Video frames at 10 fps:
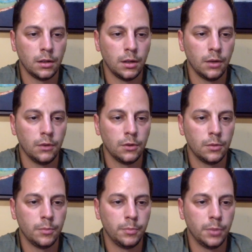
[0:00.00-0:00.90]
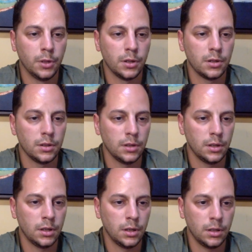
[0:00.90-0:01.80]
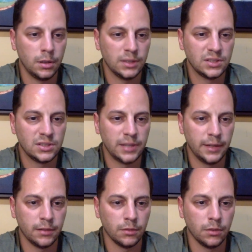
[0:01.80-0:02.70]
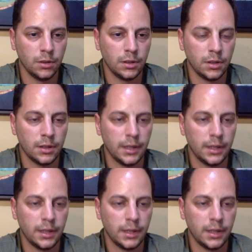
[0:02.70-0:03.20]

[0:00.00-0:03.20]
other book, let's take a look.